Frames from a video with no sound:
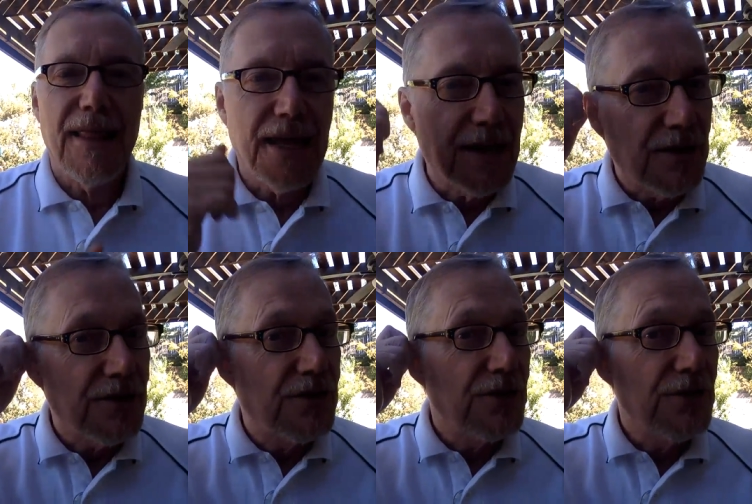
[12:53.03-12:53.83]

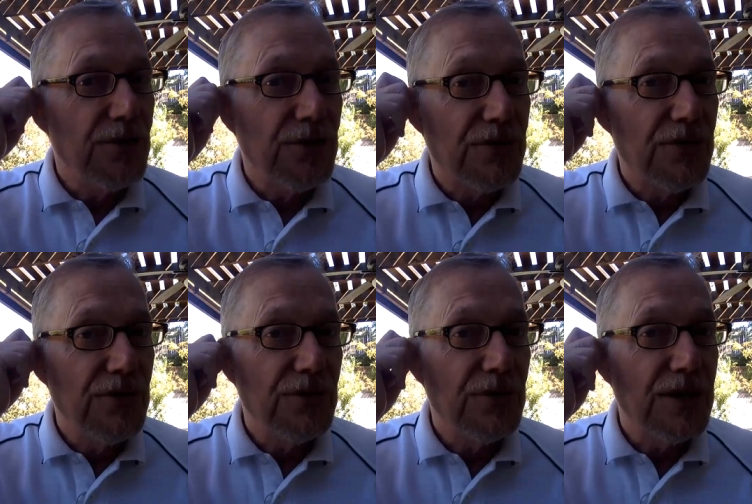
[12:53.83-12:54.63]
then to, to
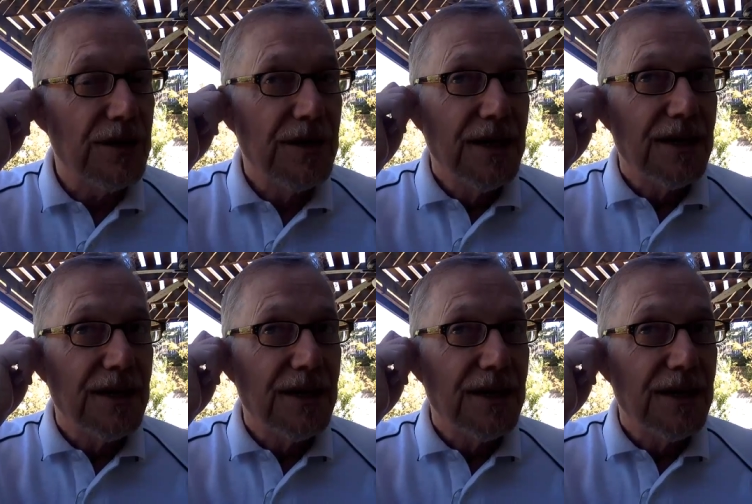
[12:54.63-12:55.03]
do the,